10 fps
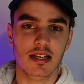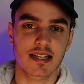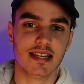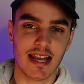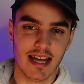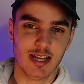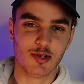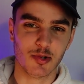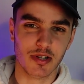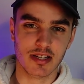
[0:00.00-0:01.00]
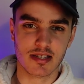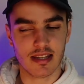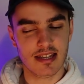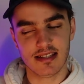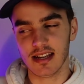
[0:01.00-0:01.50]
is that Androids
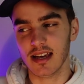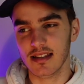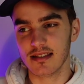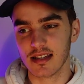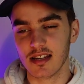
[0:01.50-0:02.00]
these days